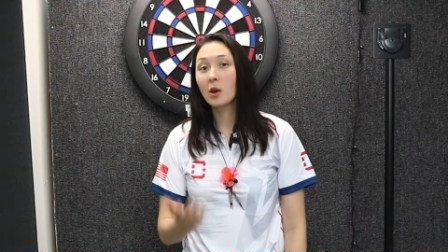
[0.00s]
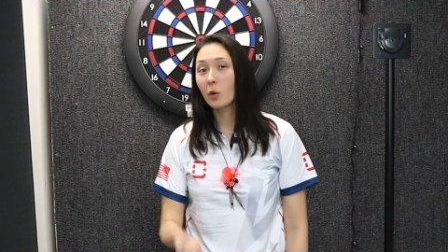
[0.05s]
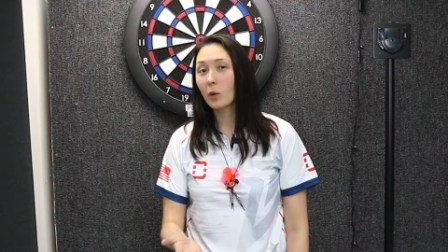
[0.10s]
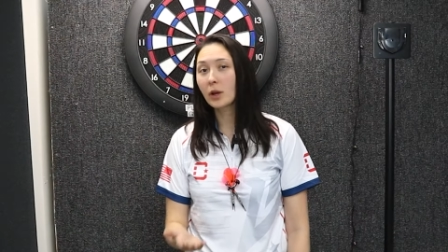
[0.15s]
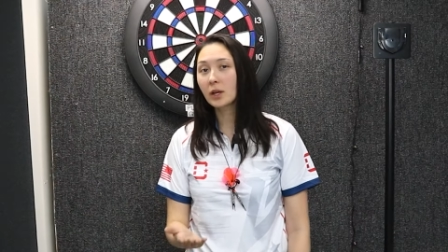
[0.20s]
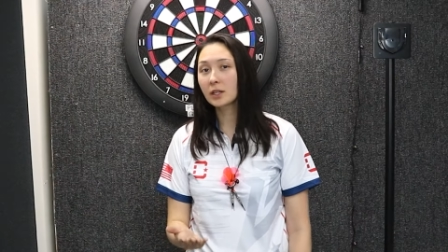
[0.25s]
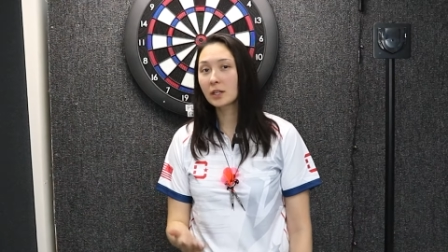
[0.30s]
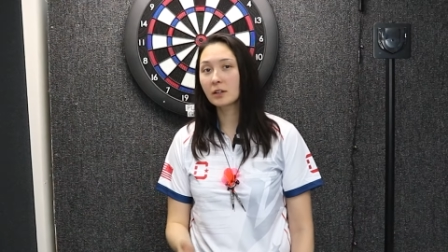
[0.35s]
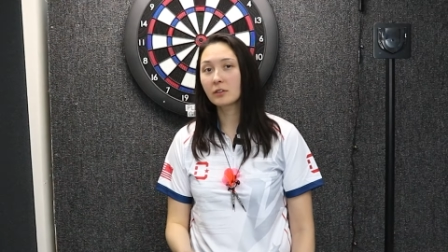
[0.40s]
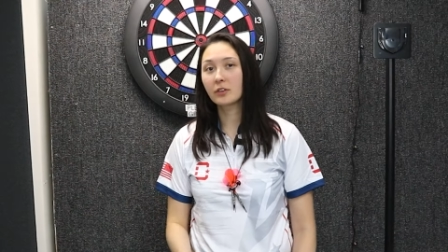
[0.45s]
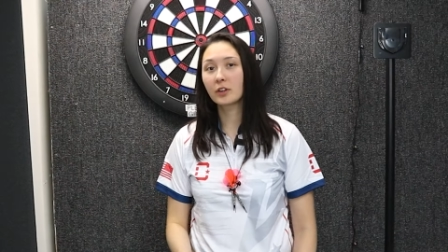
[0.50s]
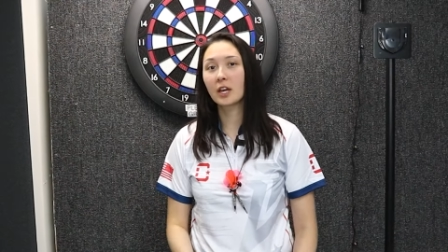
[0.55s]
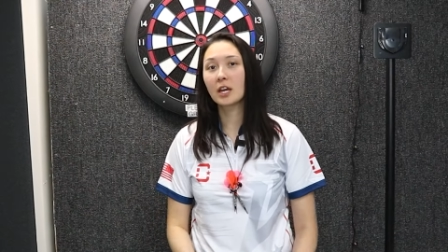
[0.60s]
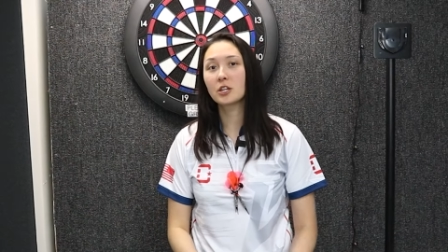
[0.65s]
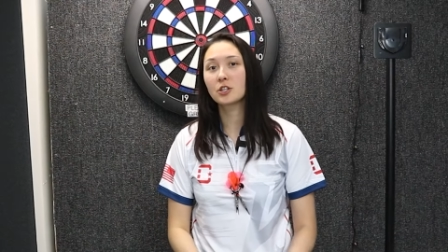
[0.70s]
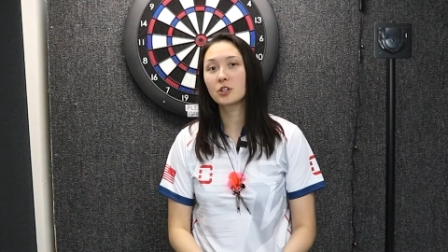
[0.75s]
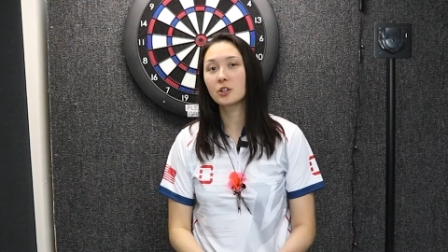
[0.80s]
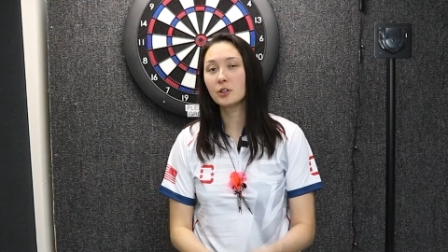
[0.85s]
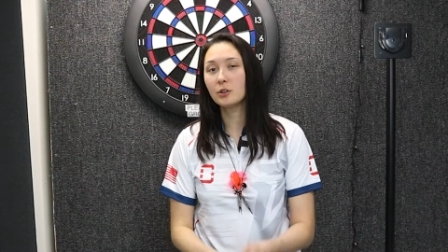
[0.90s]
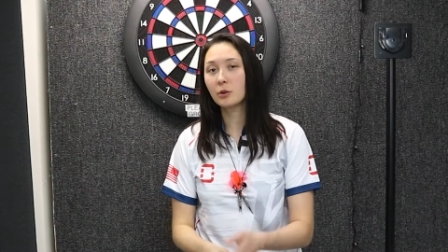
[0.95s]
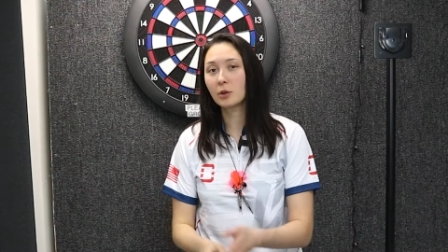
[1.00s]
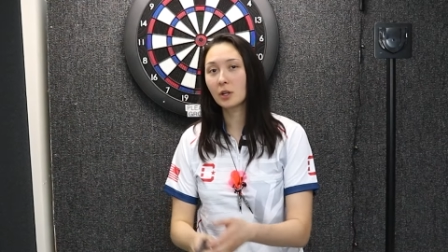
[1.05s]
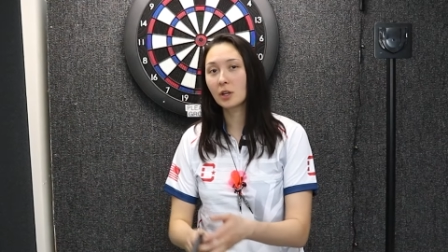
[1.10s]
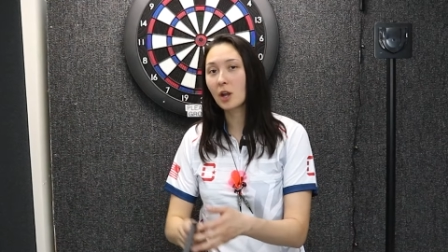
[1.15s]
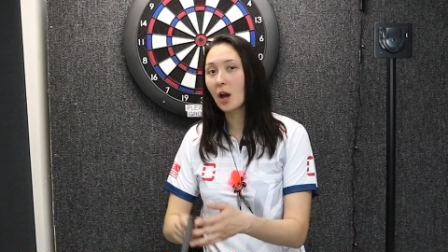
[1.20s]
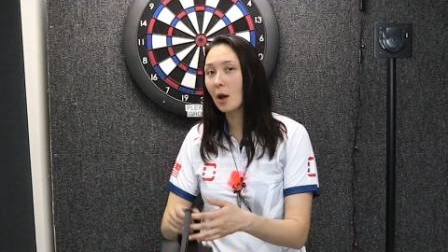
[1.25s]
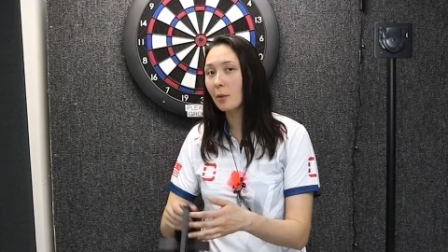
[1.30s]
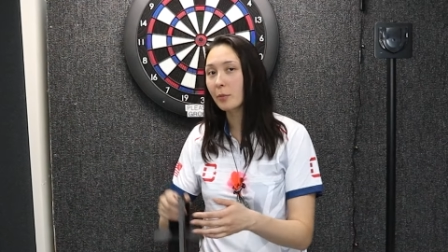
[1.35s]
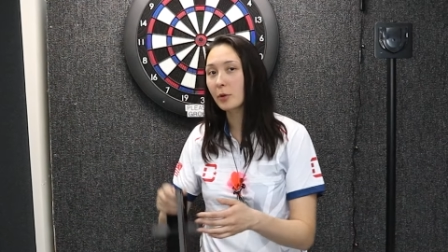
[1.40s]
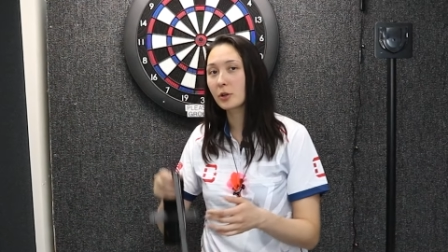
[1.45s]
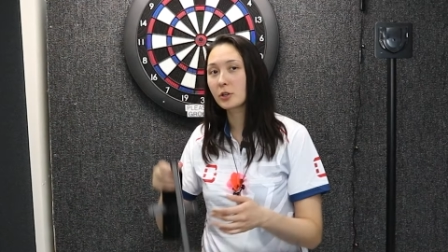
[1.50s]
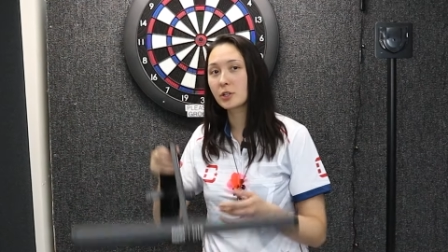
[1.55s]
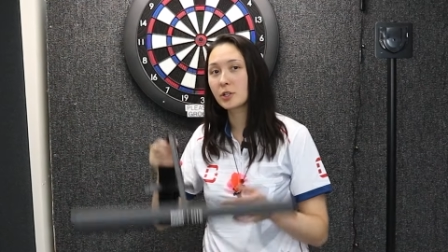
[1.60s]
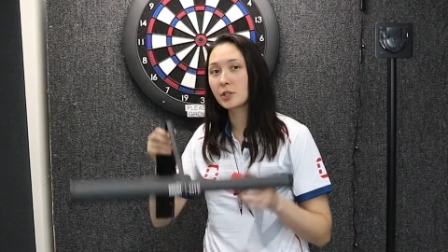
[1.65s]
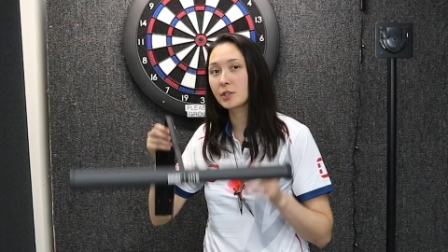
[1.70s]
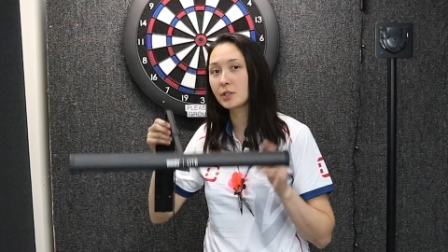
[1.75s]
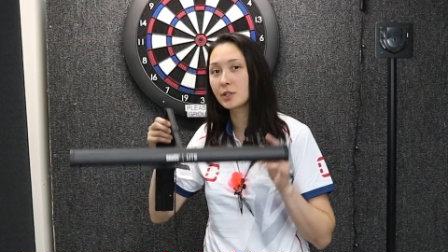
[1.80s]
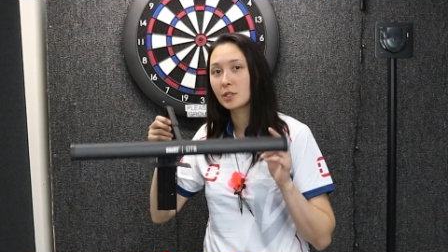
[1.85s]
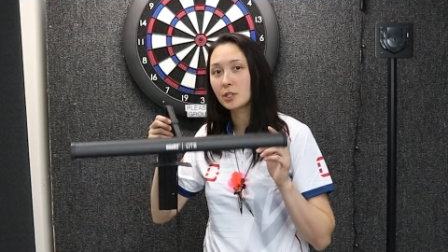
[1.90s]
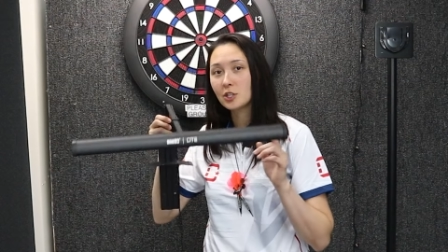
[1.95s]
Quick clarification, you cannot
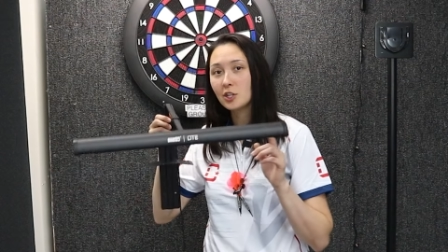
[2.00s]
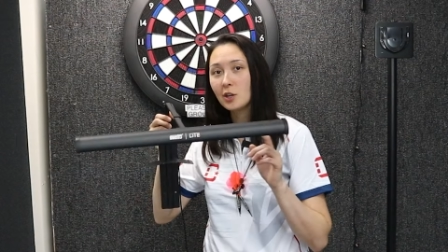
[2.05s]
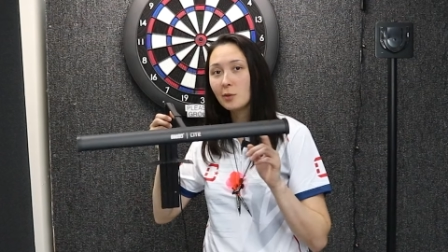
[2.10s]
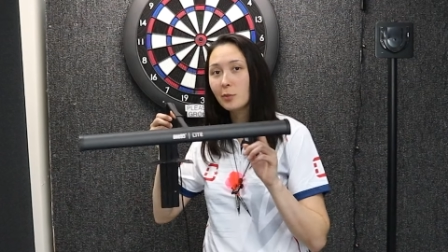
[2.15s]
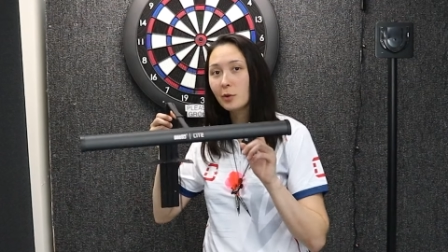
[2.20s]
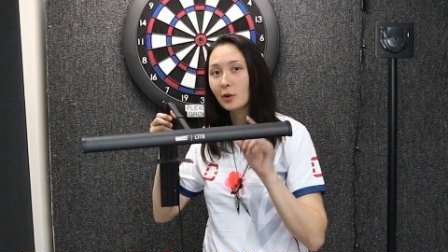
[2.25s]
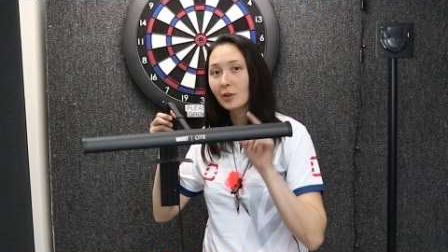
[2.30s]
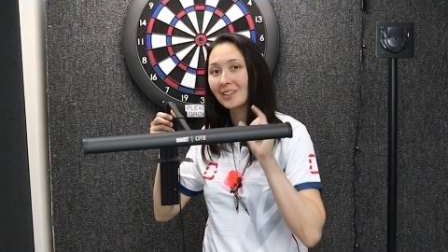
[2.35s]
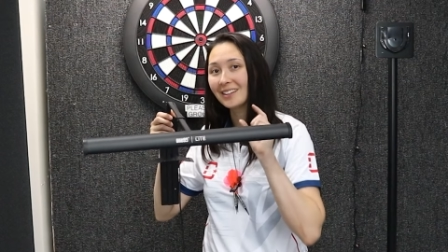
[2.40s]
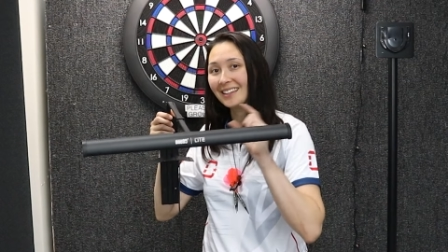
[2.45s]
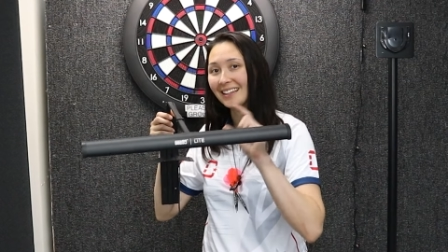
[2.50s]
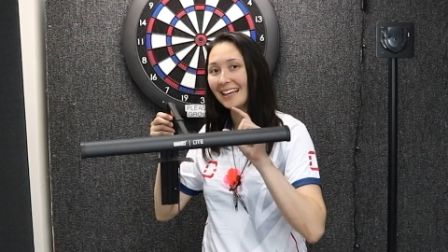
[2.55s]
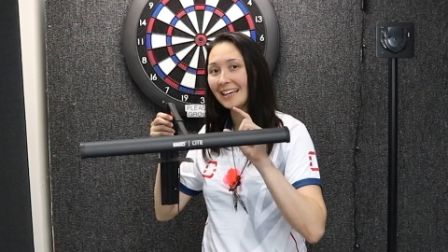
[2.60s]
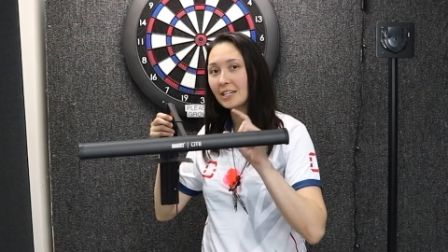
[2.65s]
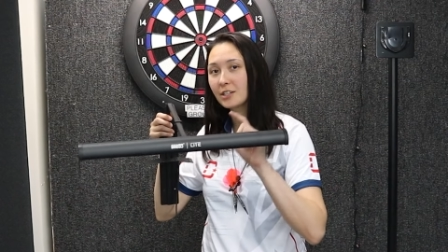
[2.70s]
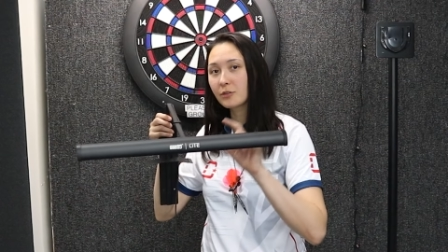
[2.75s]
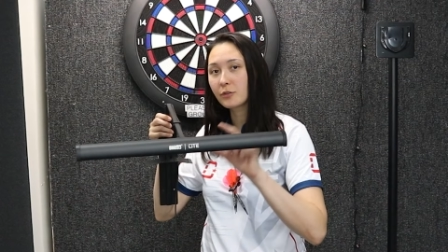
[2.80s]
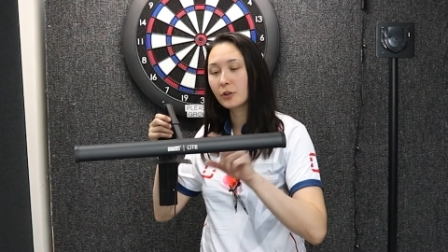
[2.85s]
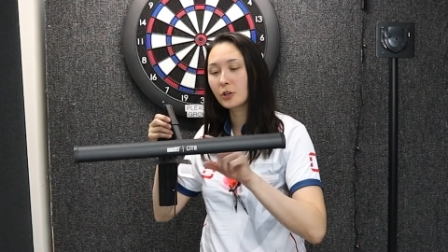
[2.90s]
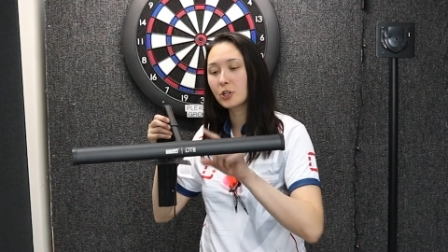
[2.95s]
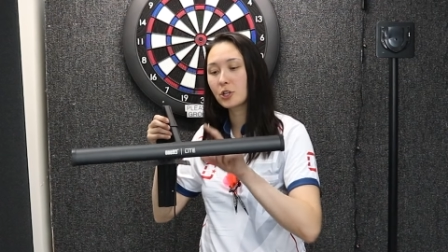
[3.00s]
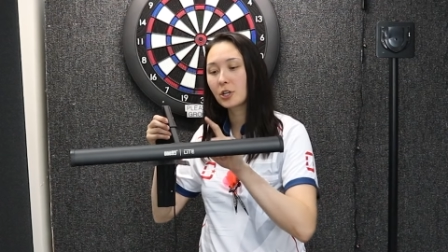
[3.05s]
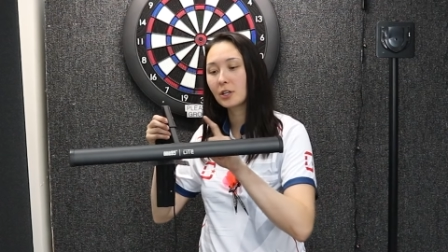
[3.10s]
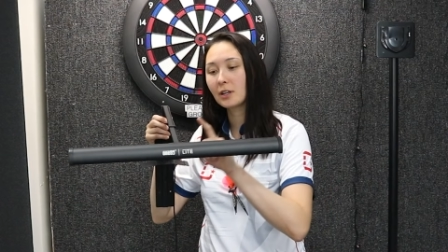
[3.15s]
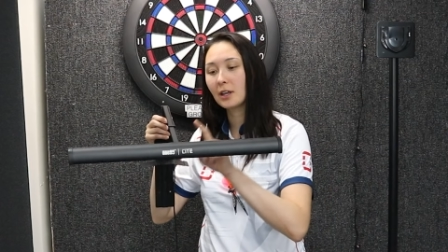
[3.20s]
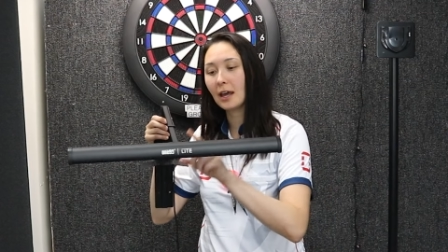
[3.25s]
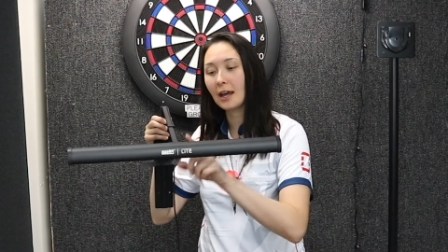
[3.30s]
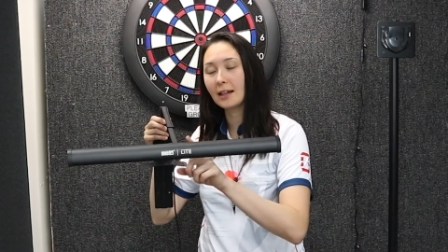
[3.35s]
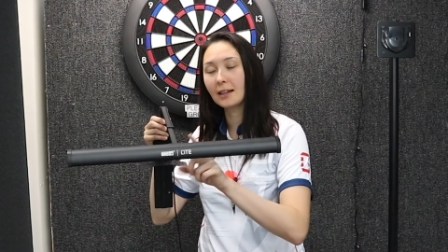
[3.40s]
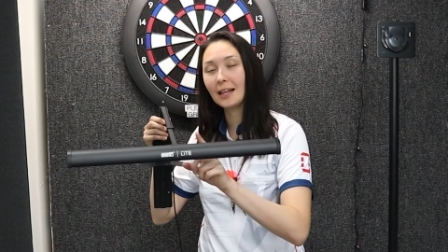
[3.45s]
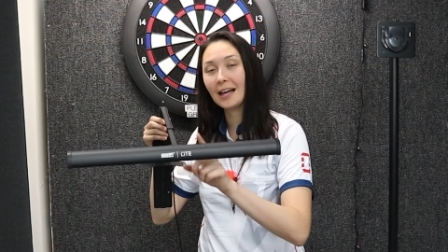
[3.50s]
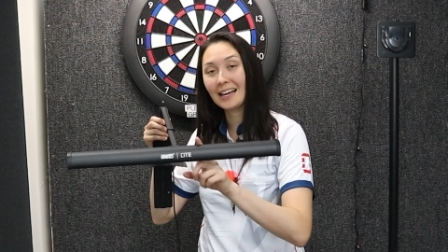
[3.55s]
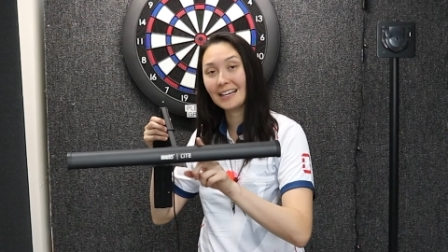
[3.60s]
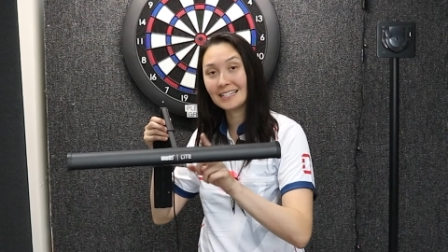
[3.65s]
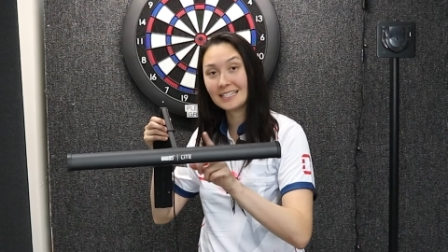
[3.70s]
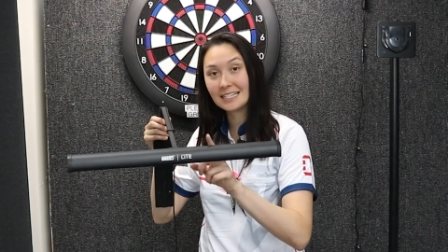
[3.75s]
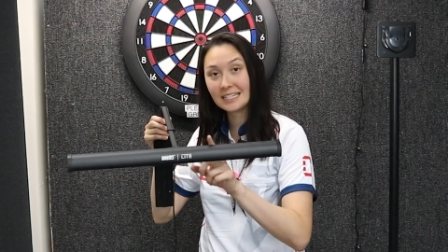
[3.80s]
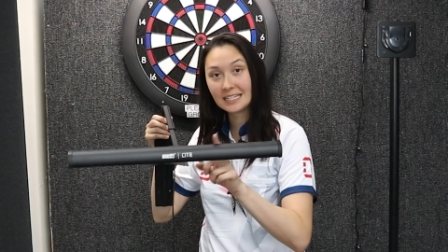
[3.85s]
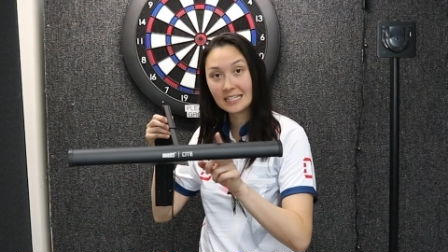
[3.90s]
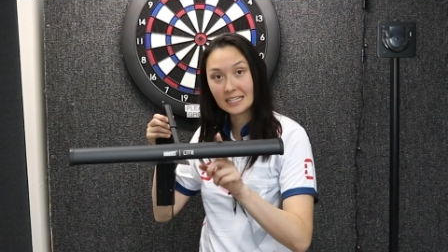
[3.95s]
purchase the cheaper light version,
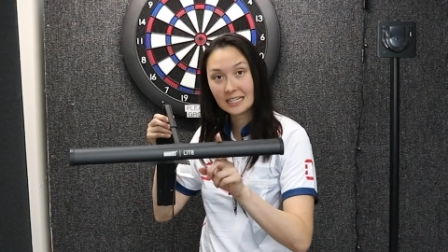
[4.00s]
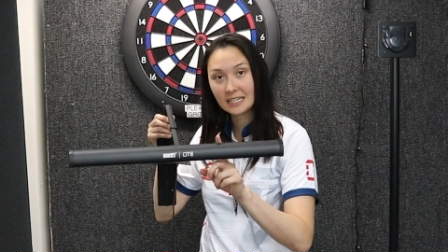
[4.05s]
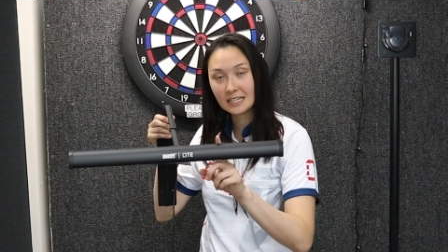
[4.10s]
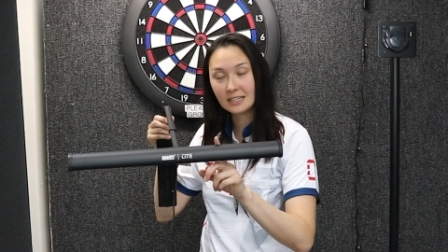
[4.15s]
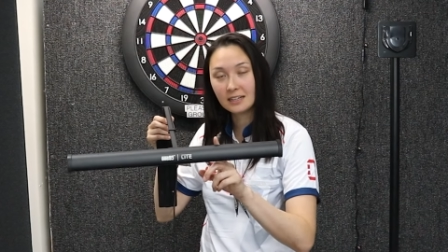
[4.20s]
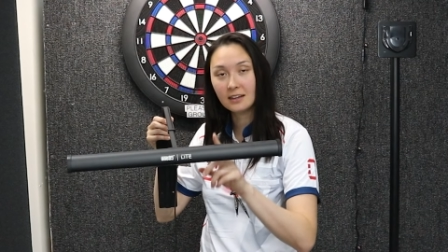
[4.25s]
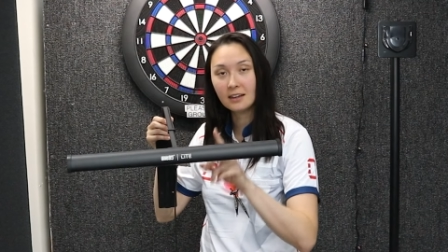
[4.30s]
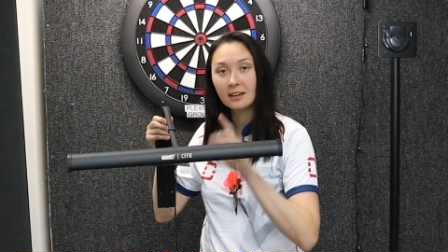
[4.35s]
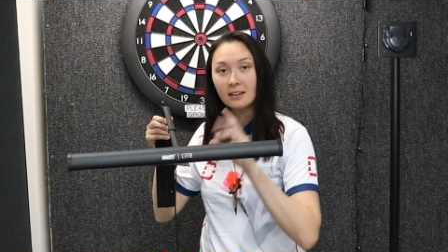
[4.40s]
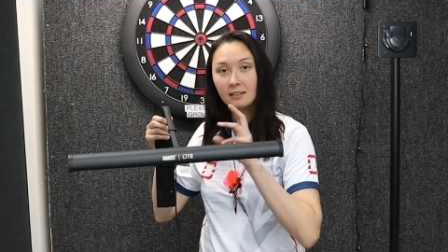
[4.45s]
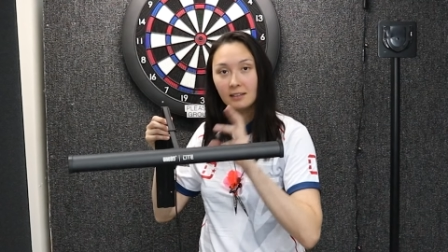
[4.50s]
L-I-T-E,